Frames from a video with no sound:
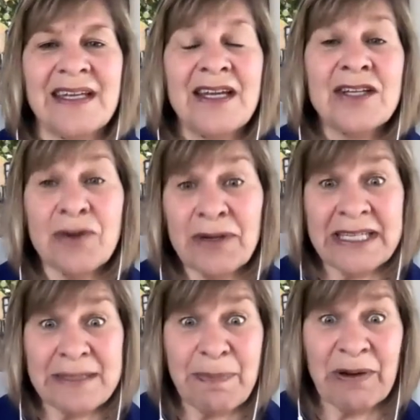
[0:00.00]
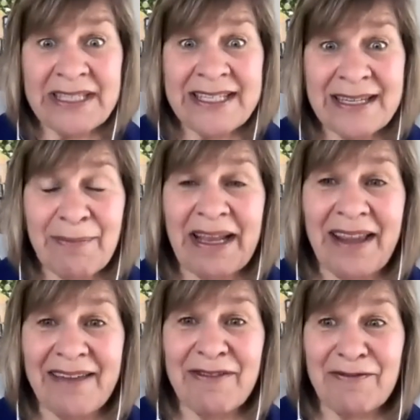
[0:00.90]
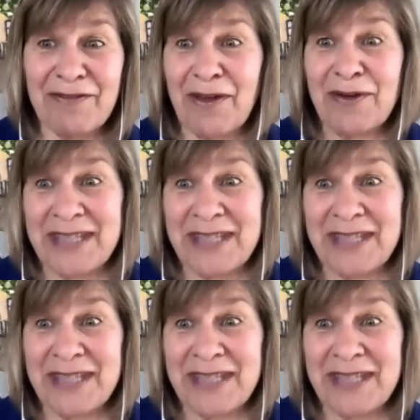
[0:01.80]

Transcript: So, experiencing my life in flow